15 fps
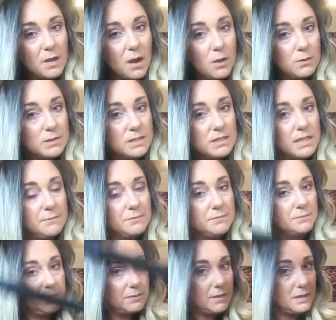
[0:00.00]
holding it
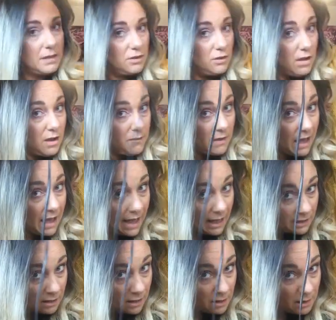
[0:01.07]
in your other
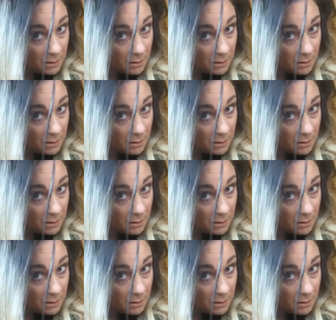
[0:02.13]
hand,